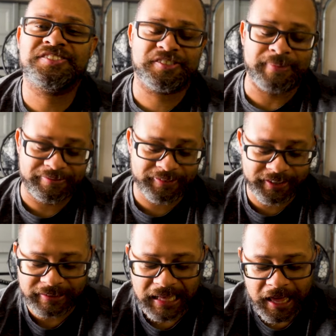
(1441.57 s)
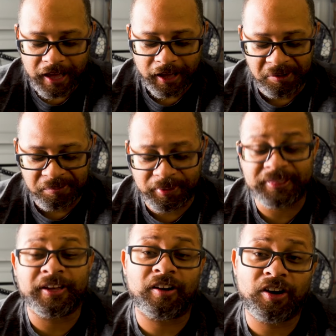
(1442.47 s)
that's just my feeling.
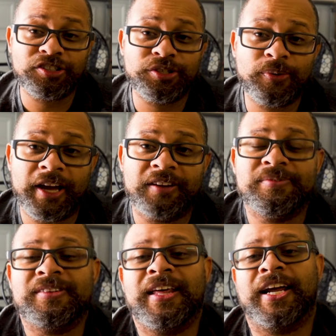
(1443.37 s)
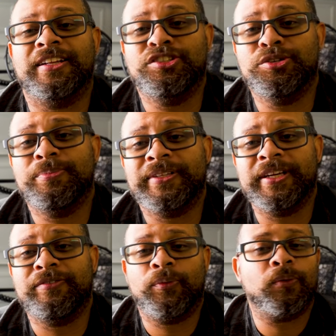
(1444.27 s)
But there are two items that I do
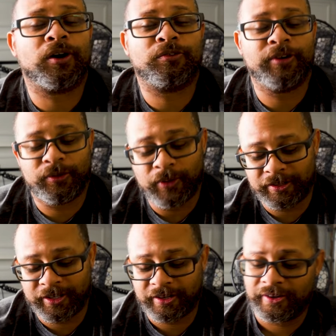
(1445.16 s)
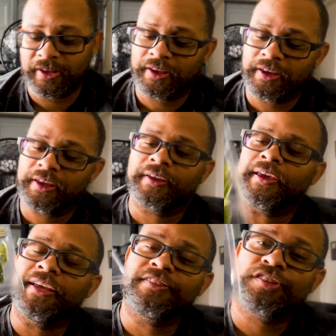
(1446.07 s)
believe will work really well in here.
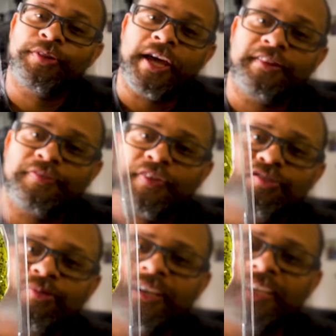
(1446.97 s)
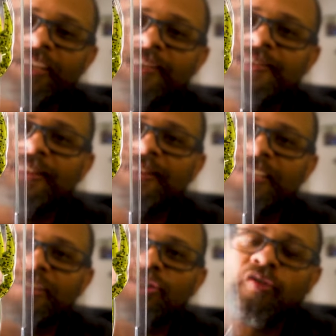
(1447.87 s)
And so that the first one is
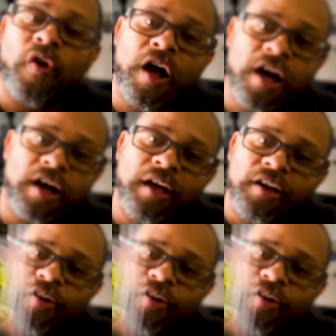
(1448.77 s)
the craw